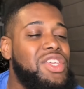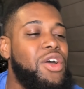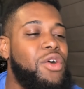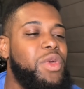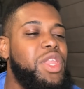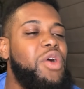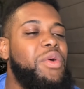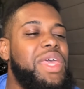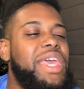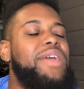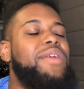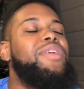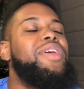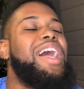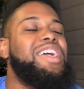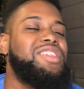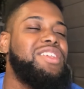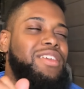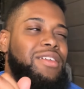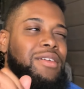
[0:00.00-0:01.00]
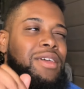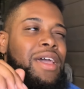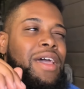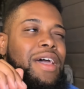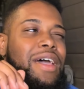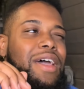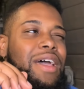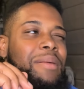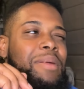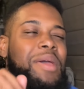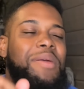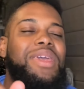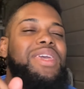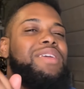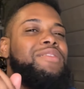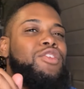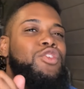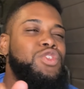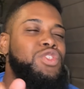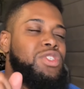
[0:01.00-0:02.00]
no, we know
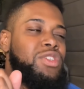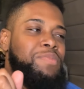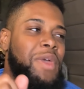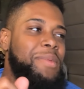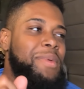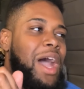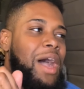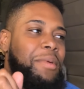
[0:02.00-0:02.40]
maybe